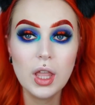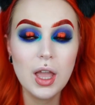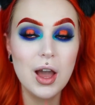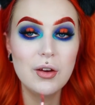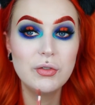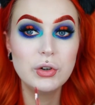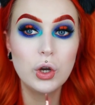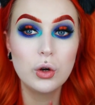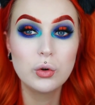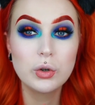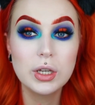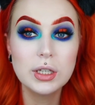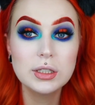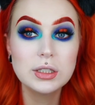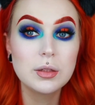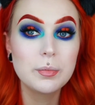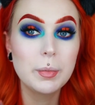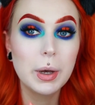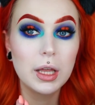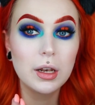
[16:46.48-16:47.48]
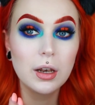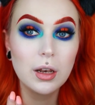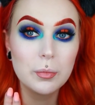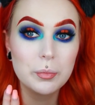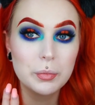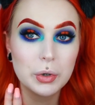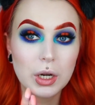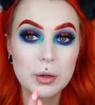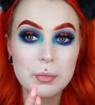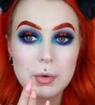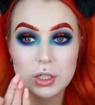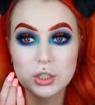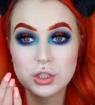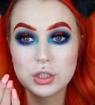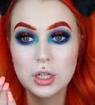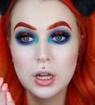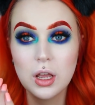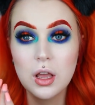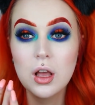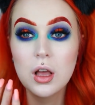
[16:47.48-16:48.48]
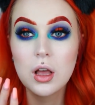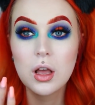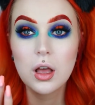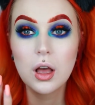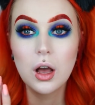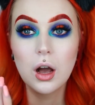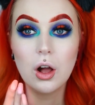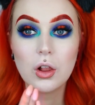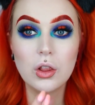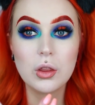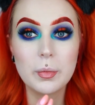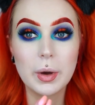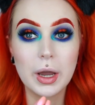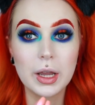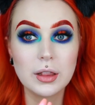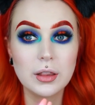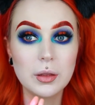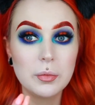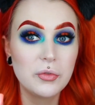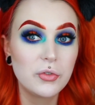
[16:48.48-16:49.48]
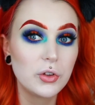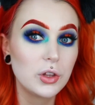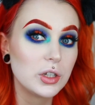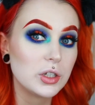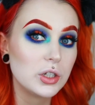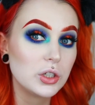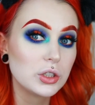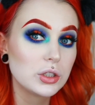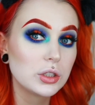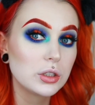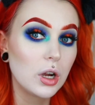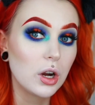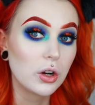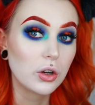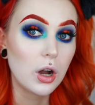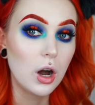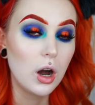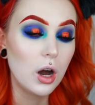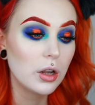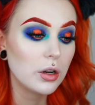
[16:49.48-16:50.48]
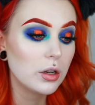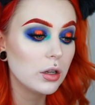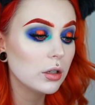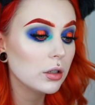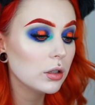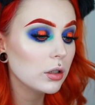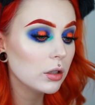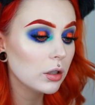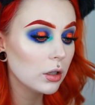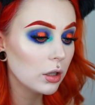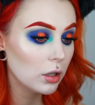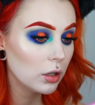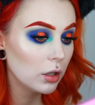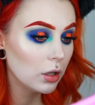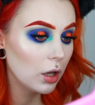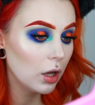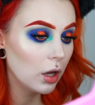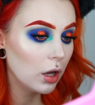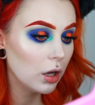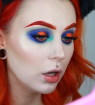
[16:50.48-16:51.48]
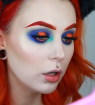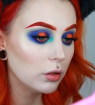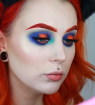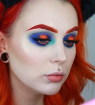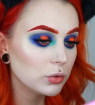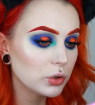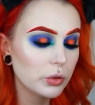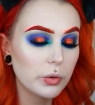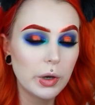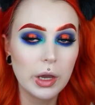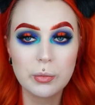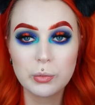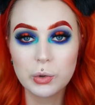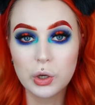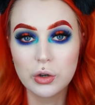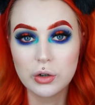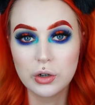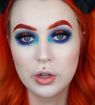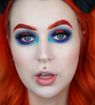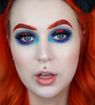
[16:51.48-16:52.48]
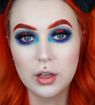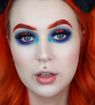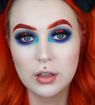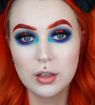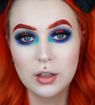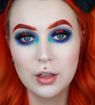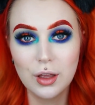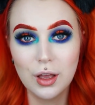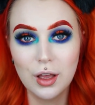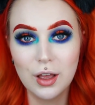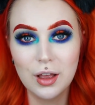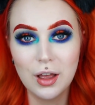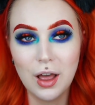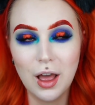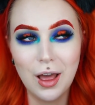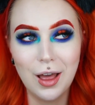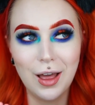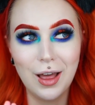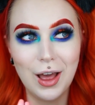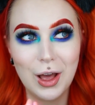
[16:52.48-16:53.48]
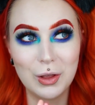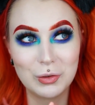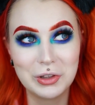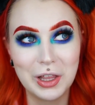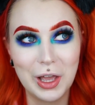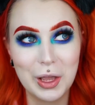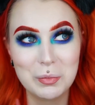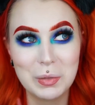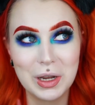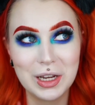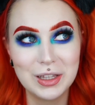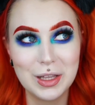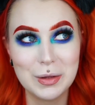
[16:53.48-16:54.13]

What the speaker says: have noticed, but pretty much all of my lip fillers are gone. So I'm gonna outline my